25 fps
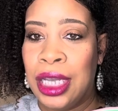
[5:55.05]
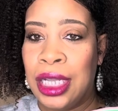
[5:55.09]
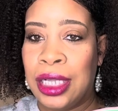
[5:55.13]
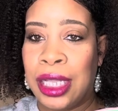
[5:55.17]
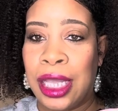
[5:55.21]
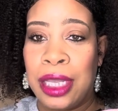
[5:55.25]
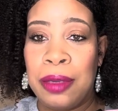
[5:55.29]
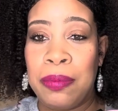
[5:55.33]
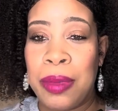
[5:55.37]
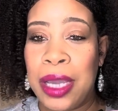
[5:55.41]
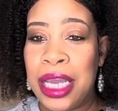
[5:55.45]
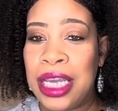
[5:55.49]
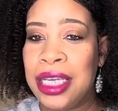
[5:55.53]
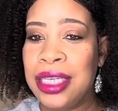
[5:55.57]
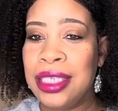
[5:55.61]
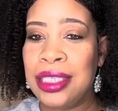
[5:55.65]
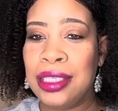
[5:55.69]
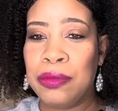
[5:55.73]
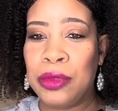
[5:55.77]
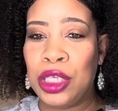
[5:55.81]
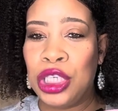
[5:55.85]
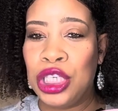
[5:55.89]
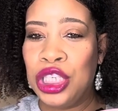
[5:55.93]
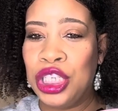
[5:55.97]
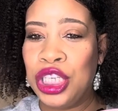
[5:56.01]
like baking
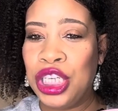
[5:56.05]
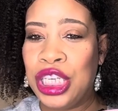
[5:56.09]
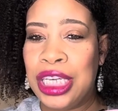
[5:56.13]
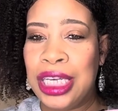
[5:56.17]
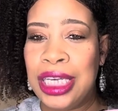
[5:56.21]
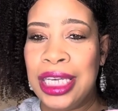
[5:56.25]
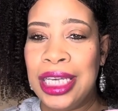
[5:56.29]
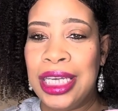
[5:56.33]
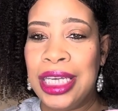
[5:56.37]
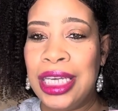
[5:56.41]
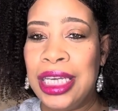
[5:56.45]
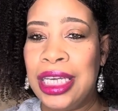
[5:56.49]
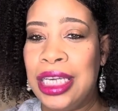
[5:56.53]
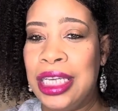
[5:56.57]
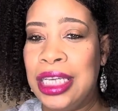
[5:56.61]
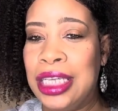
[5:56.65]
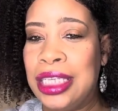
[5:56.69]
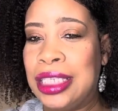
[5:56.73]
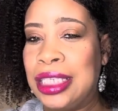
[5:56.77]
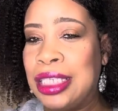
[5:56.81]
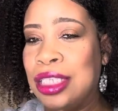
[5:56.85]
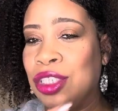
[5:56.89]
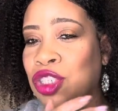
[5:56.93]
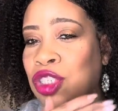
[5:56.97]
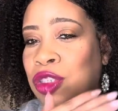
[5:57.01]
some
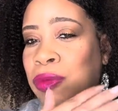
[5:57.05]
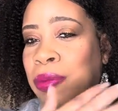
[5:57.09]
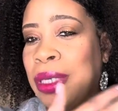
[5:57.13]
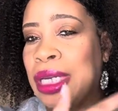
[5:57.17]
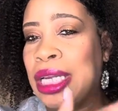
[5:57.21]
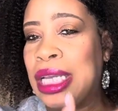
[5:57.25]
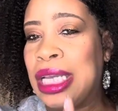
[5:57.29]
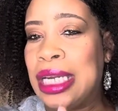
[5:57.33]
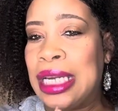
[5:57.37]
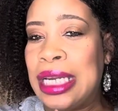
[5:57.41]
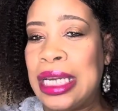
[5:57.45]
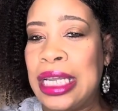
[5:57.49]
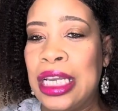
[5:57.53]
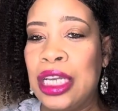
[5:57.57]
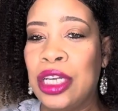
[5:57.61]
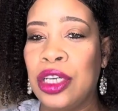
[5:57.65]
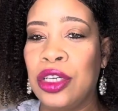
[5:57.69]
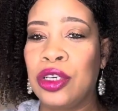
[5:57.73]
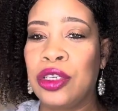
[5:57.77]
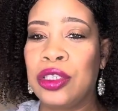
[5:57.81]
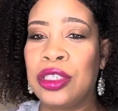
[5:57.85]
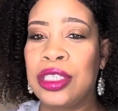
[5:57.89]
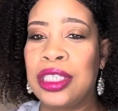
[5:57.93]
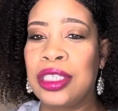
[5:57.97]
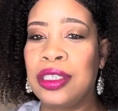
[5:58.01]
cookies and just putting it in
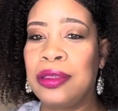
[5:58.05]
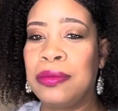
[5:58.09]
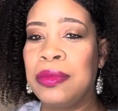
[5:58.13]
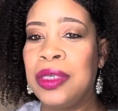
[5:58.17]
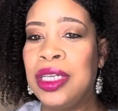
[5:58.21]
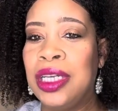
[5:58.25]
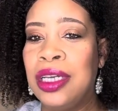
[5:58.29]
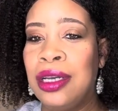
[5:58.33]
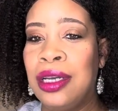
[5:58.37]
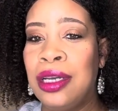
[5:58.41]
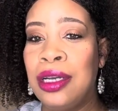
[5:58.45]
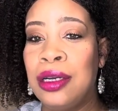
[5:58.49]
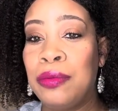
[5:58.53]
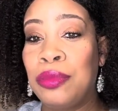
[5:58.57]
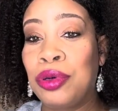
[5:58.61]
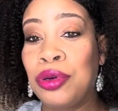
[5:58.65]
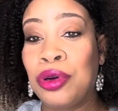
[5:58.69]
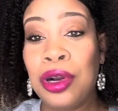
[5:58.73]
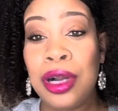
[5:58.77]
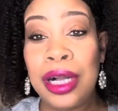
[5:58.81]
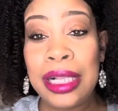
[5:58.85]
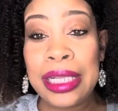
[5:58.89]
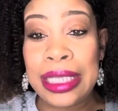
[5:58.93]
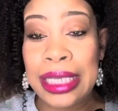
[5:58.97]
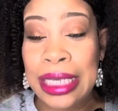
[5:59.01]
here or some
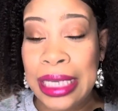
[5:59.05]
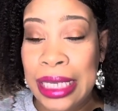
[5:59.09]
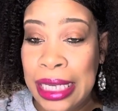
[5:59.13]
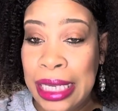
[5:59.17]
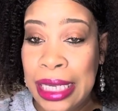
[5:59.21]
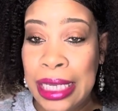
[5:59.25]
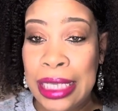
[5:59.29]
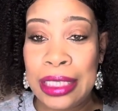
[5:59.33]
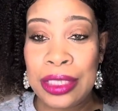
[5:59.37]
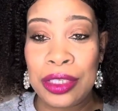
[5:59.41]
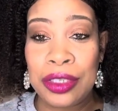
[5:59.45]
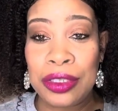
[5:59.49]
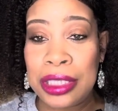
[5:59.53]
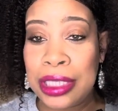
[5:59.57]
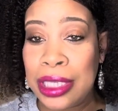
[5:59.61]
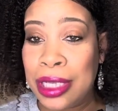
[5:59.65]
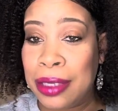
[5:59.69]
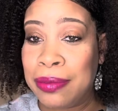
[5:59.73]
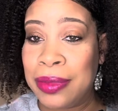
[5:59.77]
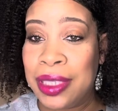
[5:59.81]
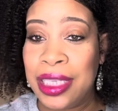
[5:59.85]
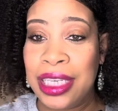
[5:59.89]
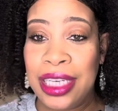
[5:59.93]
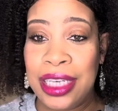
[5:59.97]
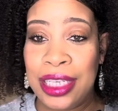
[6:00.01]
pralines or
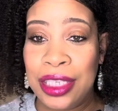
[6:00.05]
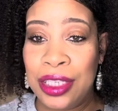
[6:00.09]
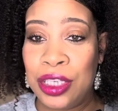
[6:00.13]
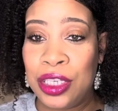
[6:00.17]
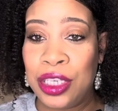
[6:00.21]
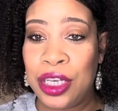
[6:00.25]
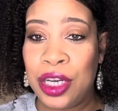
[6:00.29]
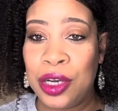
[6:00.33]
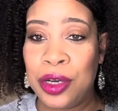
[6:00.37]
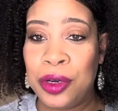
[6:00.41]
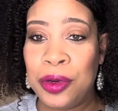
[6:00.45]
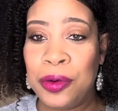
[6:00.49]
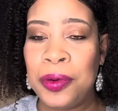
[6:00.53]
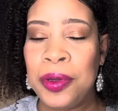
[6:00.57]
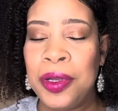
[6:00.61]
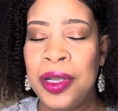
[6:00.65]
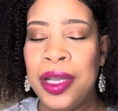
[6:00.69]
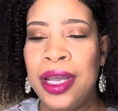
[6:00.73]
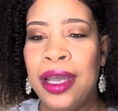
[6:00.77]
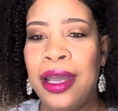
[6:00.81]
something, you know